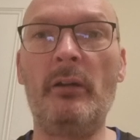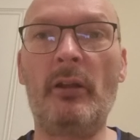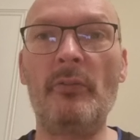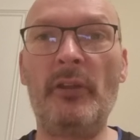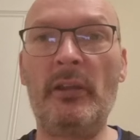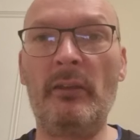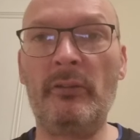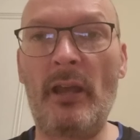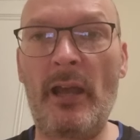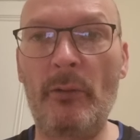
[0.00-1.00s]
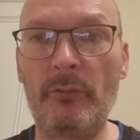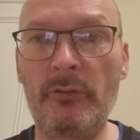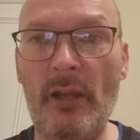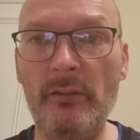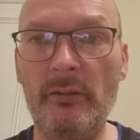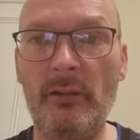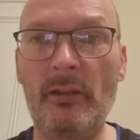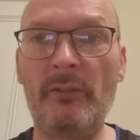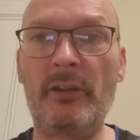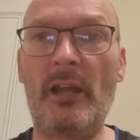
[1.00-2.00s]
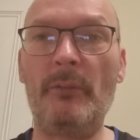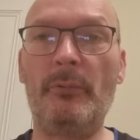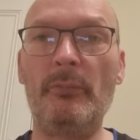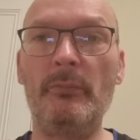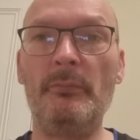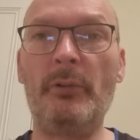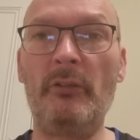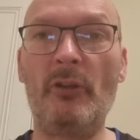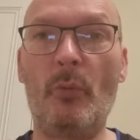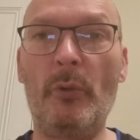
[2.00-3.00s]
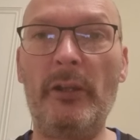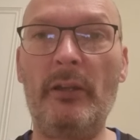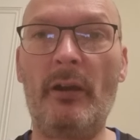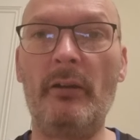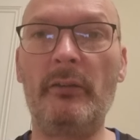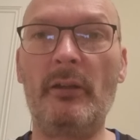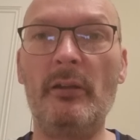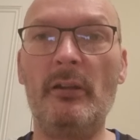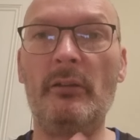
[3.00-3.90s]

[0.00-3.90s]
I don't think it's outstanding as an album, but it's not weak either.